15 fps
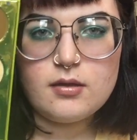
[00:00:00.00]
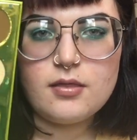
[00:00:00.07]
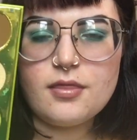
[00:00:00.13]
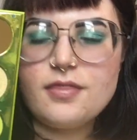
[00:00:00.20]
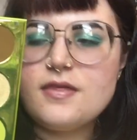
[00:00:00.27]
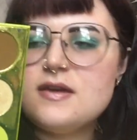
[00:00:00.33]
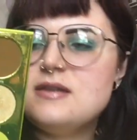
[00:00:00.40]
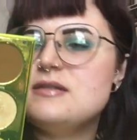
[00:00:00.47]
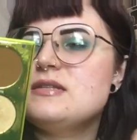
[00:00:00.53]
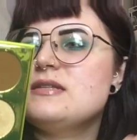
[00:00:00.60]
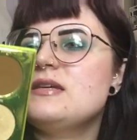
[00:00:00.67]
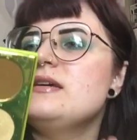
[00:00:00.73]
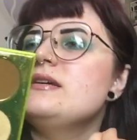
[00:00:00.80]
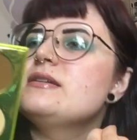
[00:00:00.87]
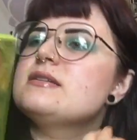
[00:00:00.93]
This
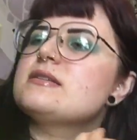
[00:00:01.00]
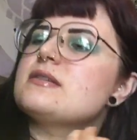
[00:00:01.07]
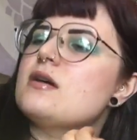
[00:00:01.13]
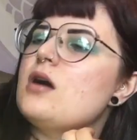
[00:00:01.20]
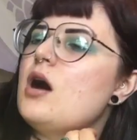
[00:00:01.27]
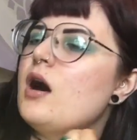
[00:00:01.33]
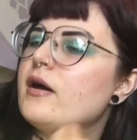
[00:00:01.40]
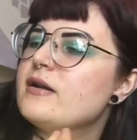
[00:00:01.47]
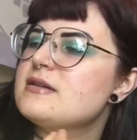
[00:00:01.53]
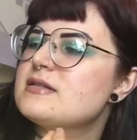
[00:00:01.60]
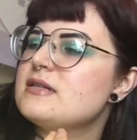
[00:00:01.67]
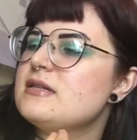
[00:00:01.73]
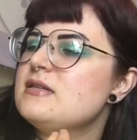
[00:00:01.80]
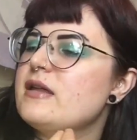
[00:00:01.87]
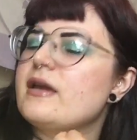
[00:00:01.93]
is
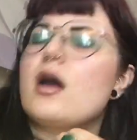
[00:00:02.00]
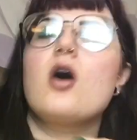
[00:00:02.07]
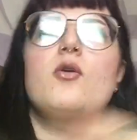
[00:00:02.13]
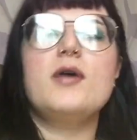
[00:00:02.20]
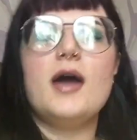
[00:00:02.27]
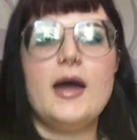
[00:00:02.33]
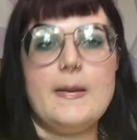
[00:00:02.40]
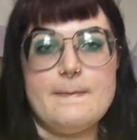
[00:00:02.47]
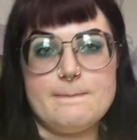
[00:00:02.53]
honestly like, okay,